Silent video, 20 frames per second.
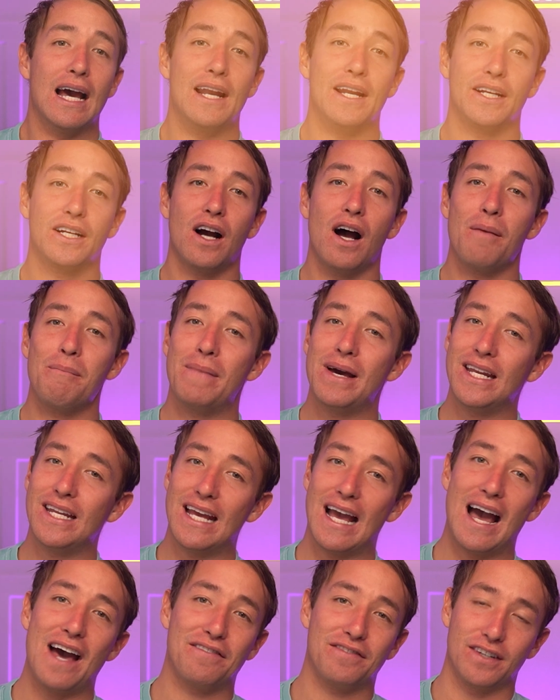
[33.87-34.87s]
and it caught many
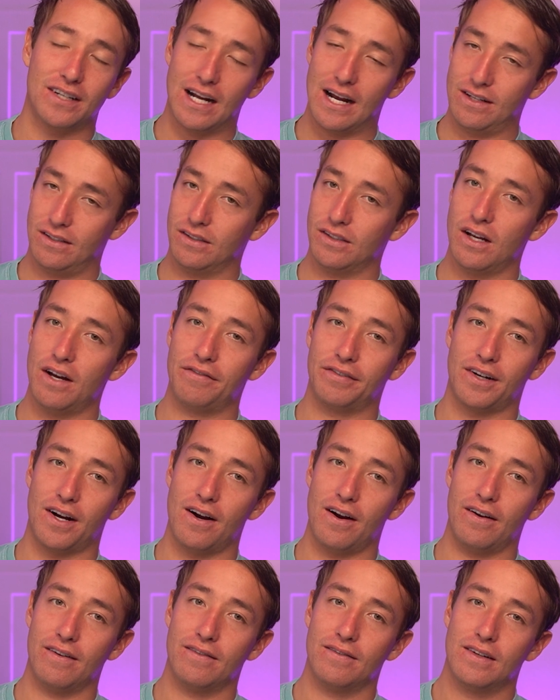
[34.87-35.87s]
advertisers off
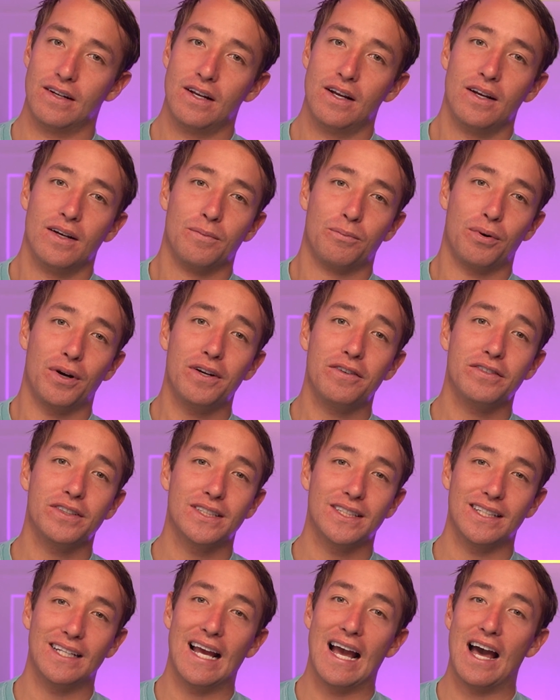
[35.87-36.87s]
guard.
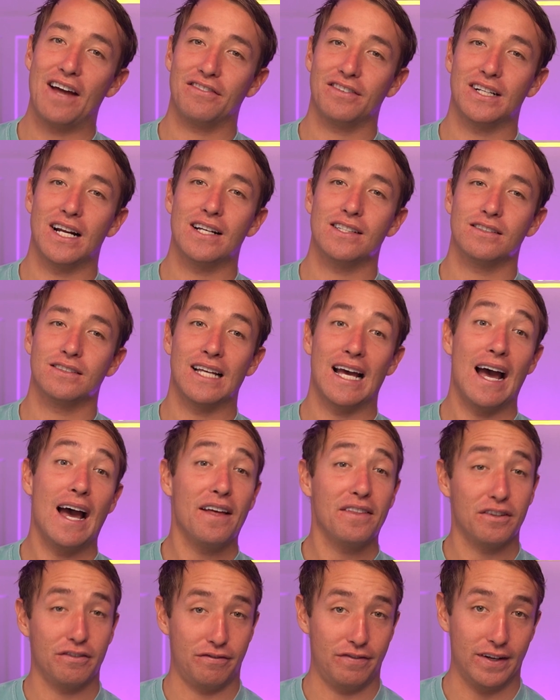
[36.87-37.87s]
Previously, advertisers
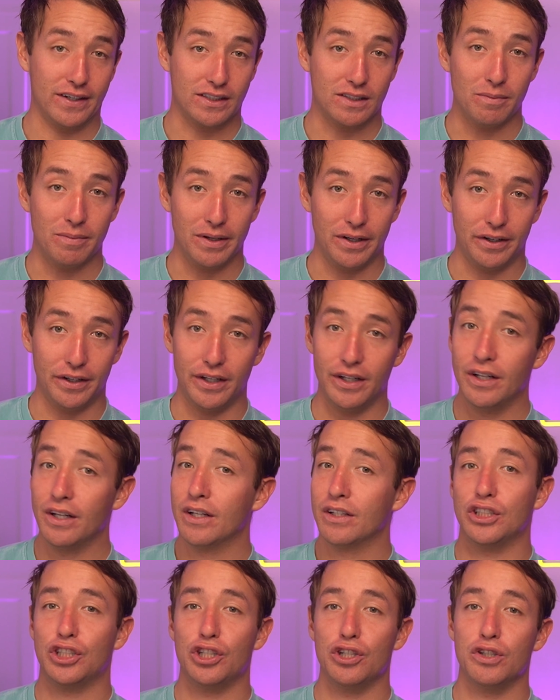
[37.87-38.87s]
had the flexibility
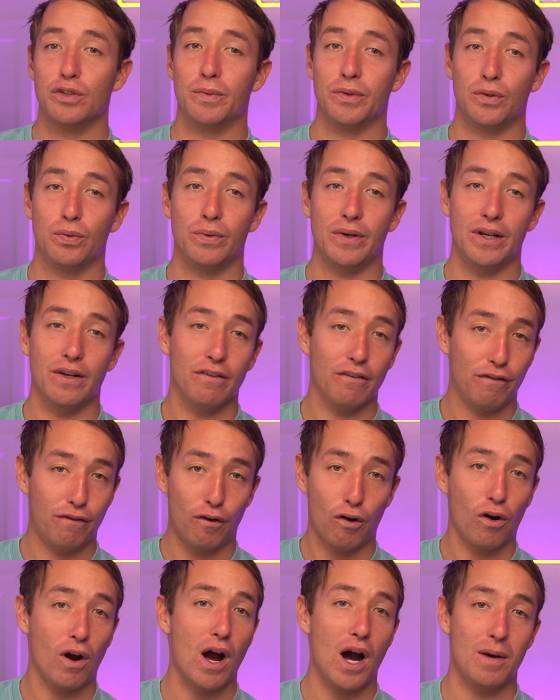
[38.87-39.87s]
to choose between
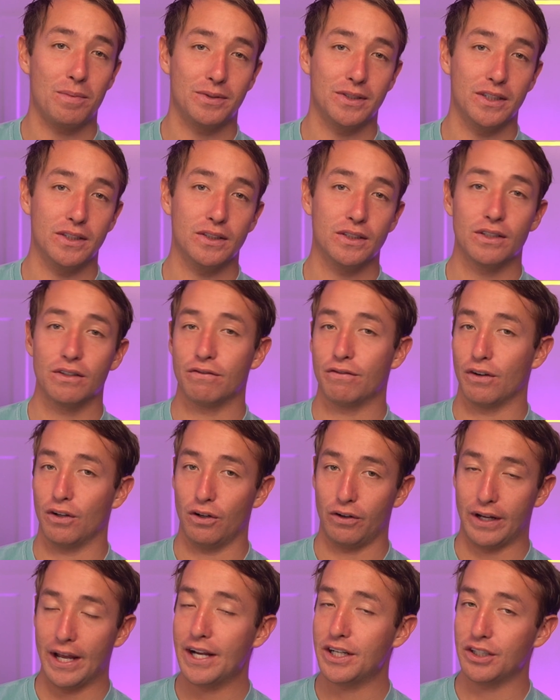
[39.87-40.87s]
4 options for
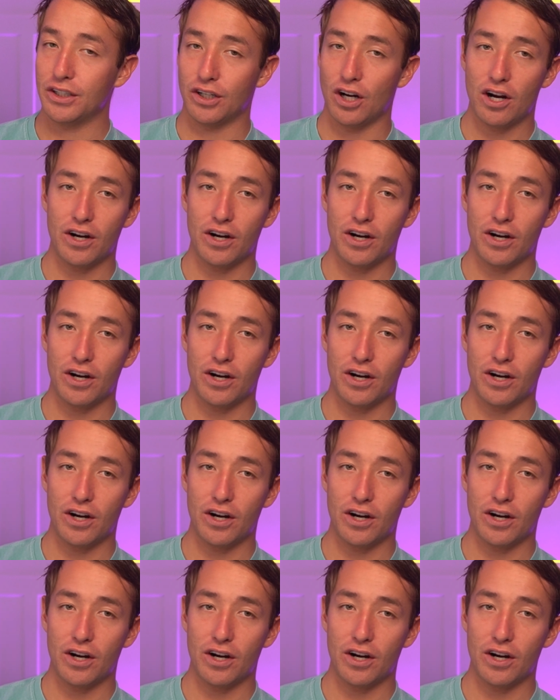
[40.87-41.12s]
location